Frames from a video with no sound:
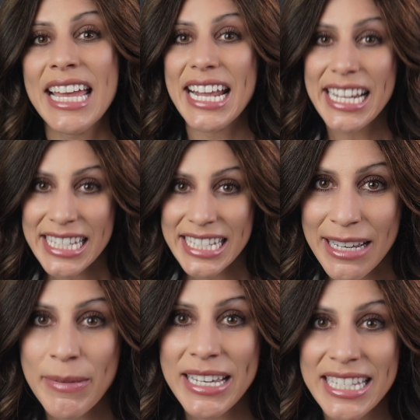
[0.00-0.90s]
it
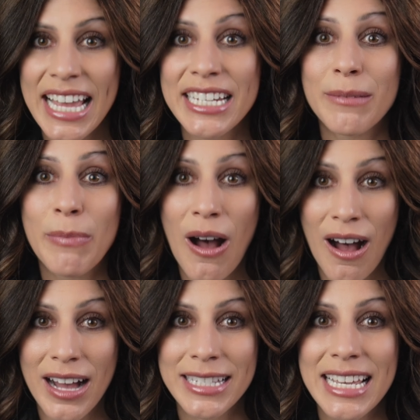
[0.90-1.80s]
can be a sign to
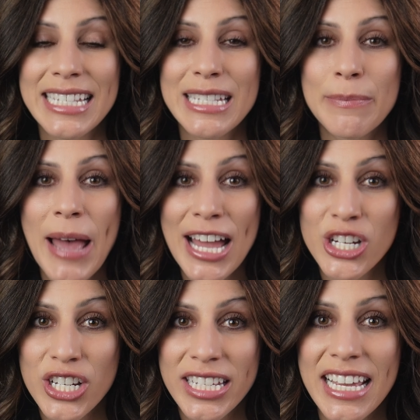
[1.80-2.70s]
pause,
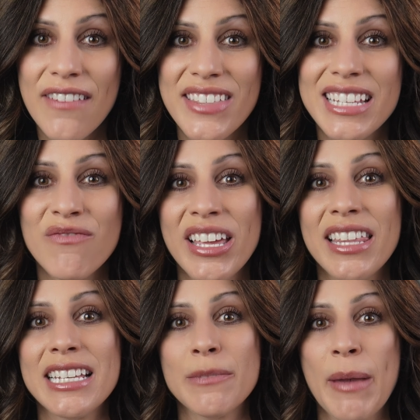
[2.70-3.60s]
especially if this
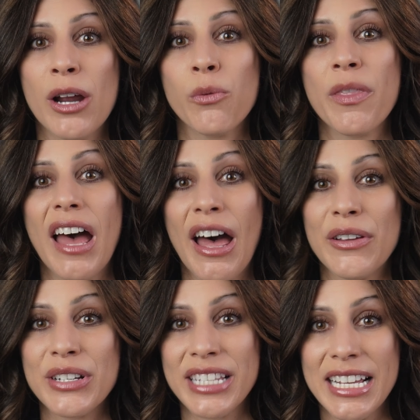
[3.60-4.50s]
feeling is paired with
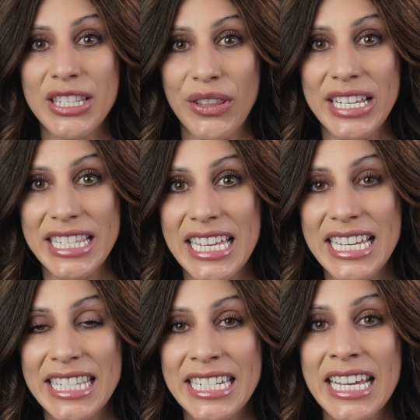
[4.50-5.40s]
other signs on this
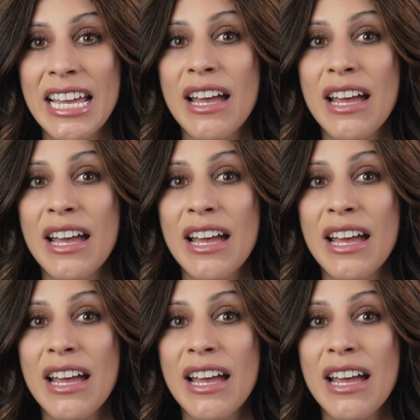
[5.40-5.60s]
list.